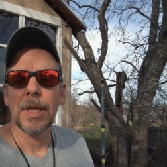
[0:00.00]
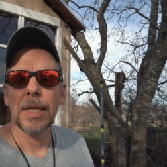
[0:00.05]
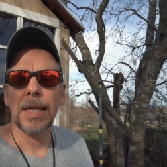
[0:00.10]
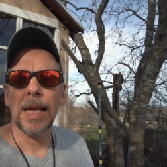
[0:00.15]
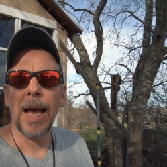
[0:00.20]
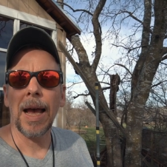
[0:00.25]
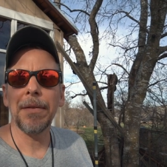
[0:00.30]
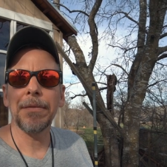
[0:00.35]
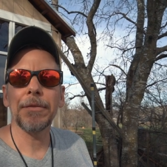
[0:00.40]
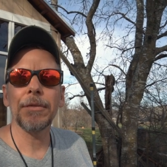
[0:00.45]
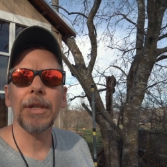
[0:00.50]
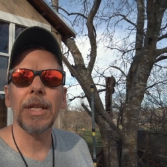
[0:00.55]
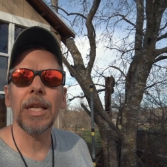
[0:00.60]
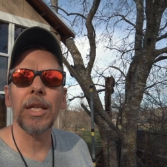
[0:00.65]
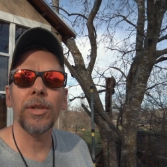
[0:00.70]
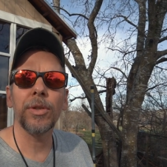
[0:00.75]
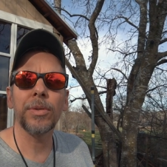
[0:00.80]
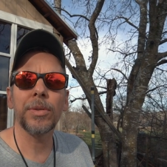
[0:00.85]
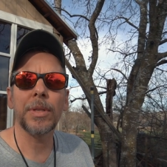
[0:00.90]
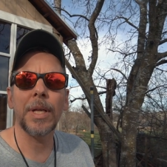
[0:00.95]
I haven't really
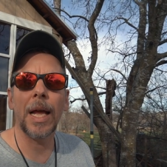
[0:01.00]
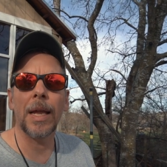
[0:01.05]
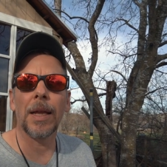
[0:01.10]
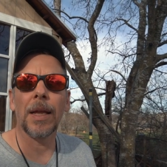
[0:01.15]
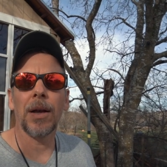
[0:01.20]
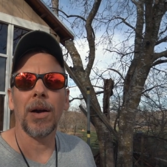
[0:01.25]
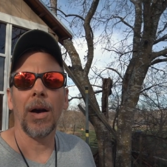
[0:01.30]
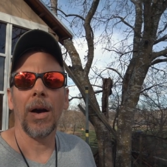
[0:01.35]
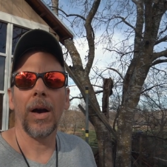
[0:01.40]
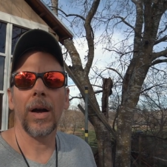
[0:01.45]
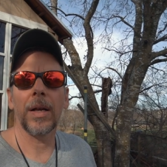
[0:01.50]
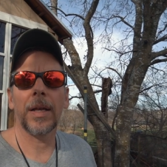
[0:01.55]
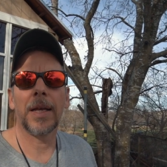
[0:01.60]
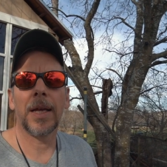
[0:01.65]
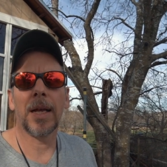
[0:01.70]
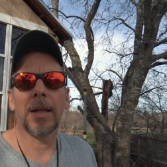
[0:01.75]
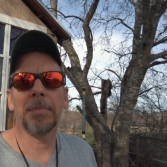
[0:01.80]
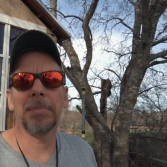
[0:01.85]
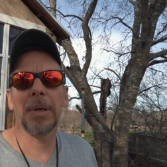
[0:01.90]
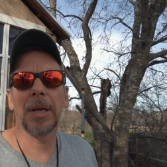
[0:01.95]
used any caulk
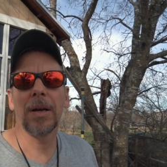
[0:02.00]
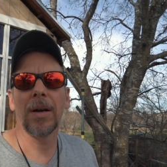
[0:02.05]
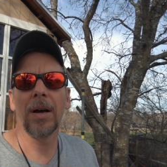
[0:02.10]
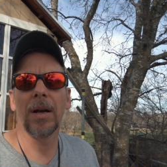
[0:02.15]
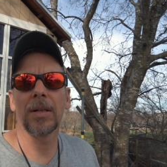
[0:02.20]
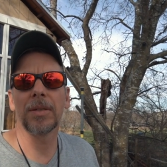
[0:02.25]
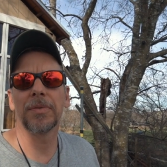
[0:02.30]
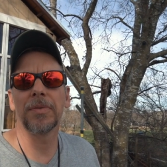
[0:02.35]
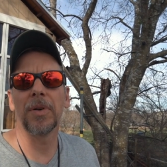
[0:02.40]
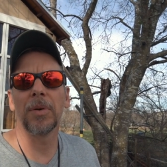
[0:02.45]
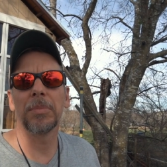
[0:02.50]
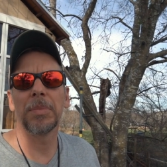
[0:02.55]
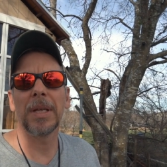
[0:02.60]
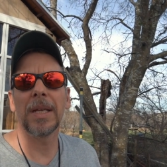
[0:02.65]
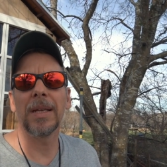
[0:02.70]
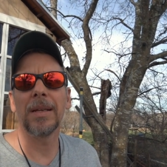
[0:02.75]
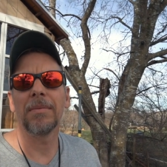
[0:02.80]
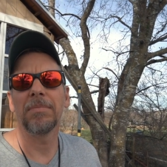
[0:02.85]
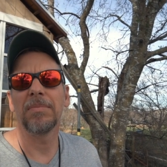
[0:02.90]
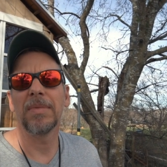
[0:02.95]
yet because for
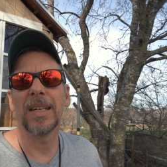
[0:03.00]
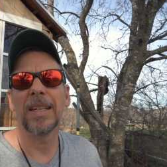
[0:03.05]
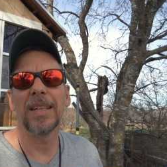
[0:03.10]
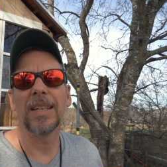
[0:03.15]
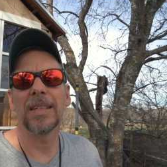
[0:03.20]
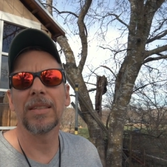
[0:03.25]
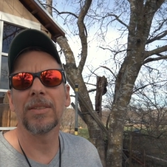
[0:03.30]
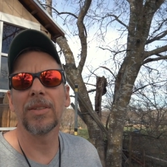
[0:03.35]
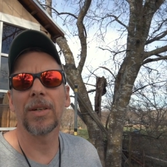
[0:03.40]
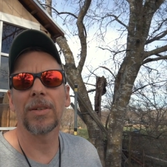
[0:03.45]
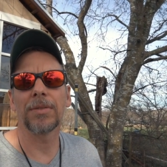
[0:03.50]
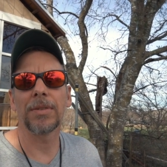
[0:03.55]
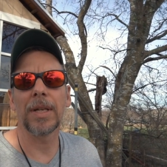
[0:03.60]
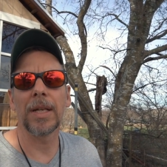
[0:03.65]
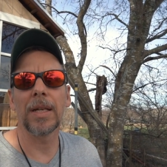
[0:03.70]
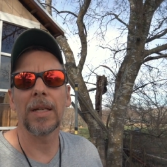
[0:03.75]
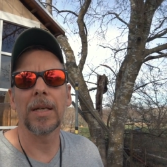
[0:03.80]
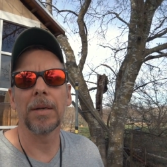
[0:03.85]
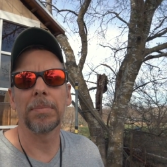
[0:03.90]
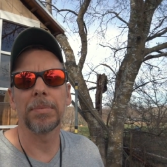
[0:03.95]
me it is not
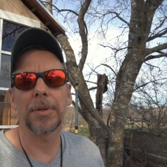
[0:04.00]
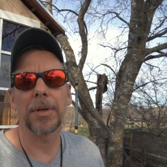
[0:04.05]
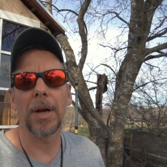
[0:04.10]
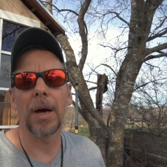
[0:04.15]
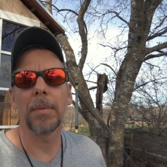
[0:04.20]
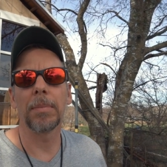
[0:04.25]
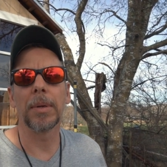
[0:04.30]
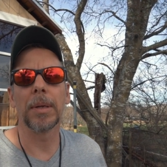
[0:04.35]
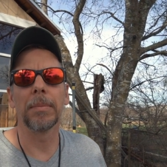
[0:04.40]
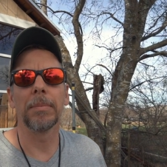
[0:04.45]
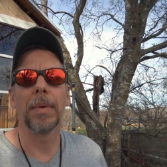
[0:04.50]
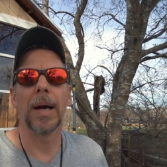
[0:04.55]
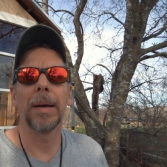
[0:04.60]
really a problem.